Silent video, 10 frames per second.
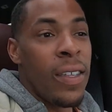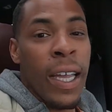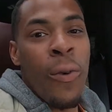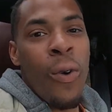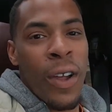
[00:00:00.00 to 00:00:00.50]

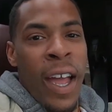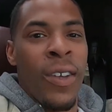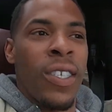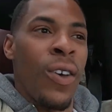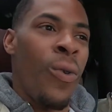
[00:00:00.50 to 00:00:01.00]
Didn't work
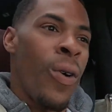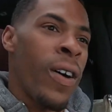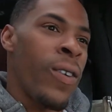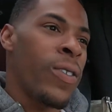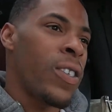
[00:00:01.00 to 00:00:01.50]
out so
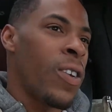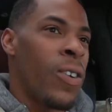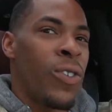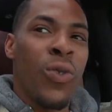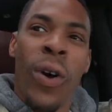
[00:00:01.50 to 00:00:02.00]
well.
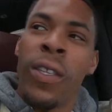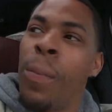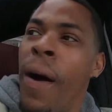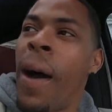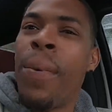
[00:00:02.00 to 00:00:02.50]
So just wanted
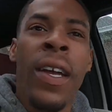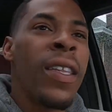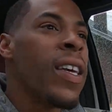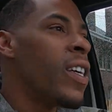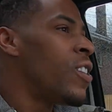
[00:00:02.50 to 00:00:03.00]
to pop in,